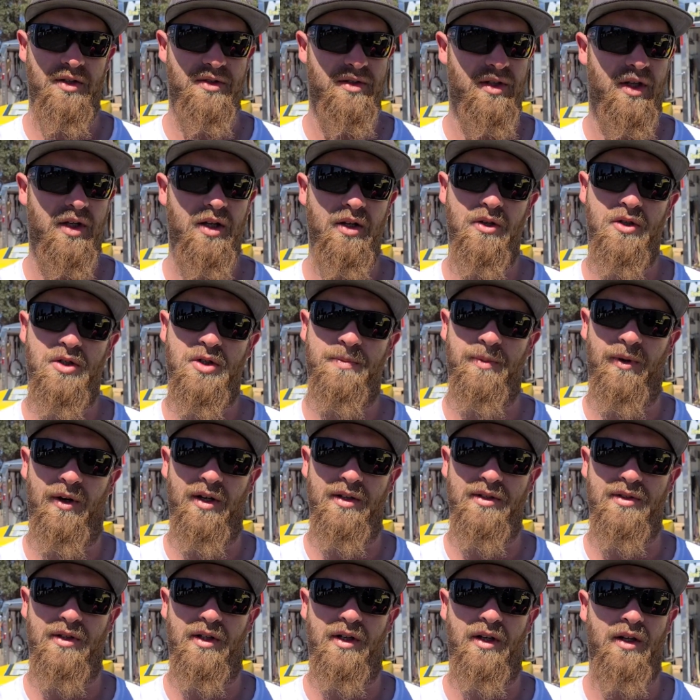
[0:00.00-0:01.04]
It's a huge
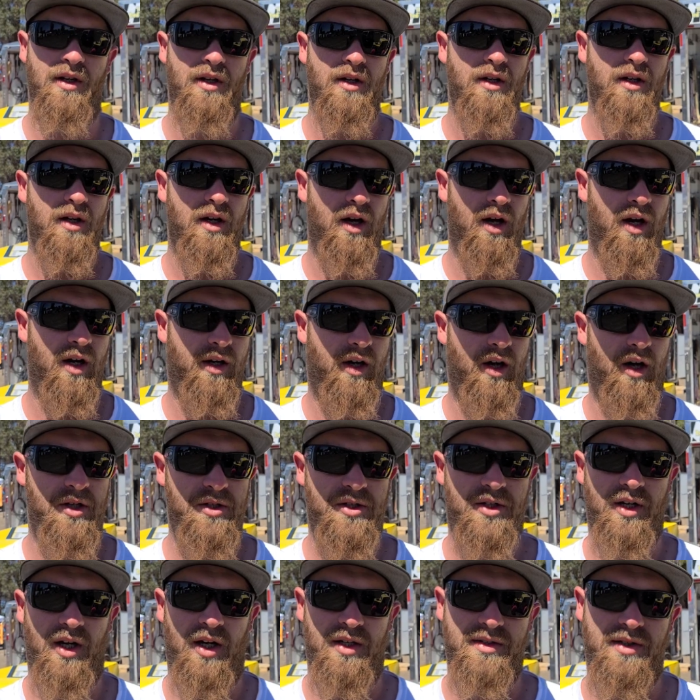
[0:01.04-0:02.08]
sponsor.
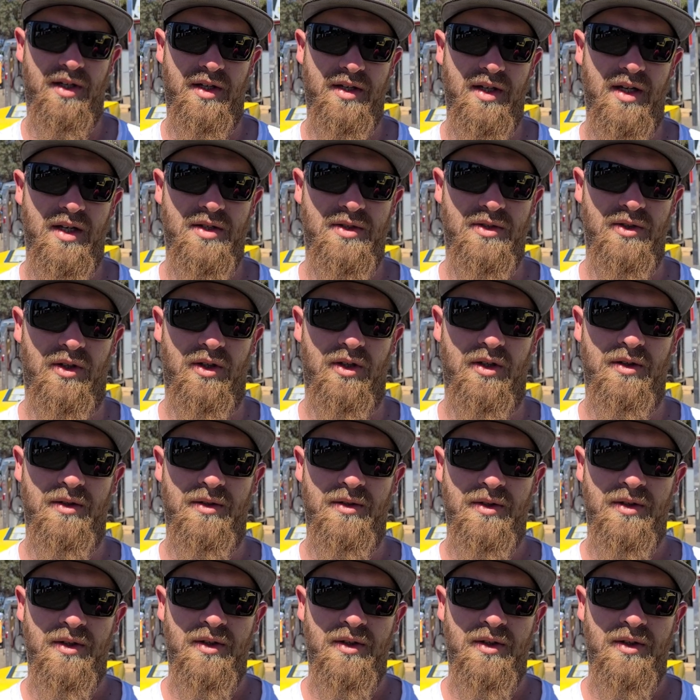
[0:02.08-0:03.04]
Contra Costa Diesel,